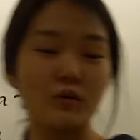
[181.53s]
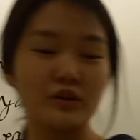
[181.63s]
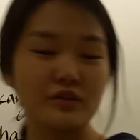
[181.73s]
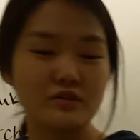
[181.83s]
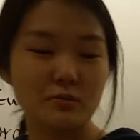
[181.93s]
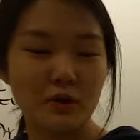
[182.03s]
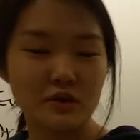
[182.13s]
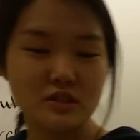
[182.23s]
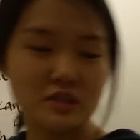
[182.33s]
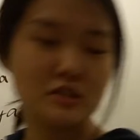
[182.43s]
we'll use the
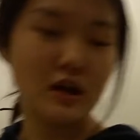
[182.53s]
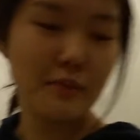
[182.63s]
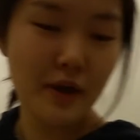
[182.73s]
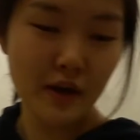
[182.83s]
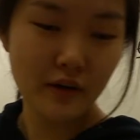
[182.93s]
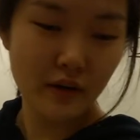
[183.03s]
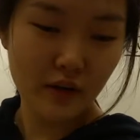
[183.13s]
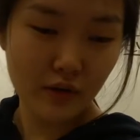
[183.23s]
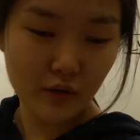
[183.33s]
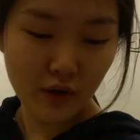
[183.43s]
protists to describe any
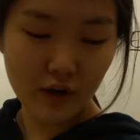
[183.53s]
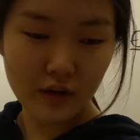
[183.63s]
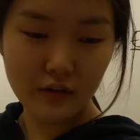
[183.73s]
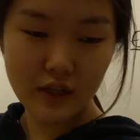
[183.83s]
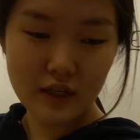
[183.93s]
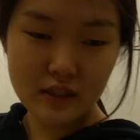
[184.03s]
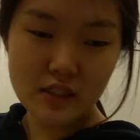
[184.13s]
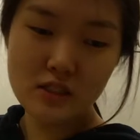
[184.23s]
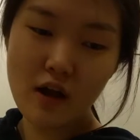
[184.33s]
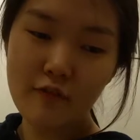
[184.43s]
eukaryote that
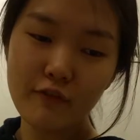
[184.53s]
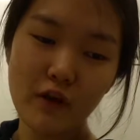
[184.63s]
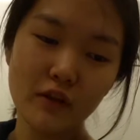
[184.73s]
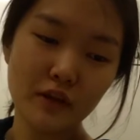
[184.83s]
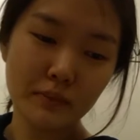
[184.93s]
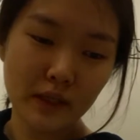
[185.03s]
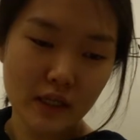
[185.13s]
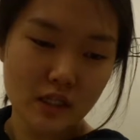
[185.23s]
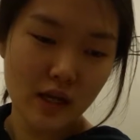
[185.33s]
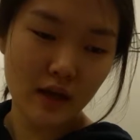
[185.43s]
does not fall under
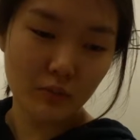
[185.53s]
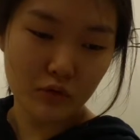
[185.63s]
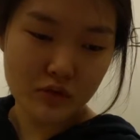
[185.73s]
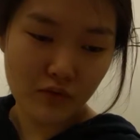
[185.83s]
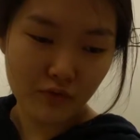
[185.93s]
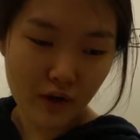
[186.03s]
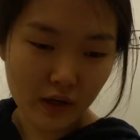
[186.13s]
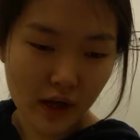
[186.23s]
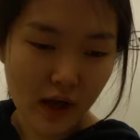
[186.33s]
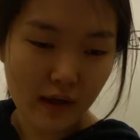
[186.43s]
plants, animals, and
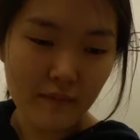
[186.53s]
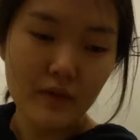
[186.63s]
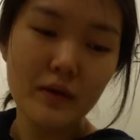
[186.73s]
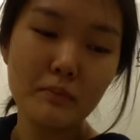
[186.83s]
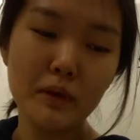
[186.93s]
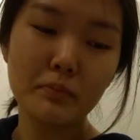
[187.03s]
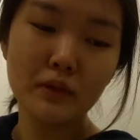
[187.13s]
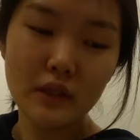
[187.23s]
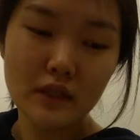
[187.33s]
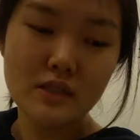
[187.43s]
fungi. But
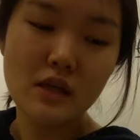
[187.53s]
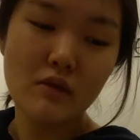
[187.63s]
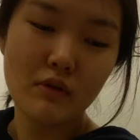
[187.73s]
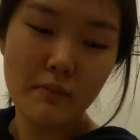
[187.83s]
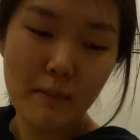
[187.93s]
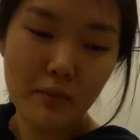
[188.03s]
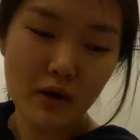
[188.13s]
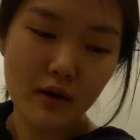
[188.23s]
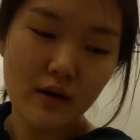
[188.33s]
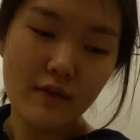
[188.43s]
please
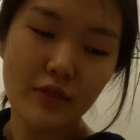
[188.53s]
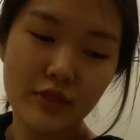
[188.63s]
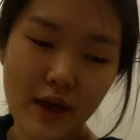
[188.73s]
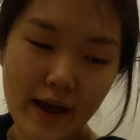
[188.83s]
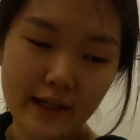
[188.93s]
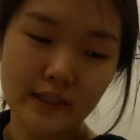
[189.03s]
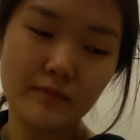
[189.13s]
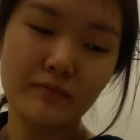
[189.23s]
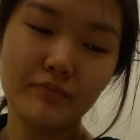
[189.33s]
remember that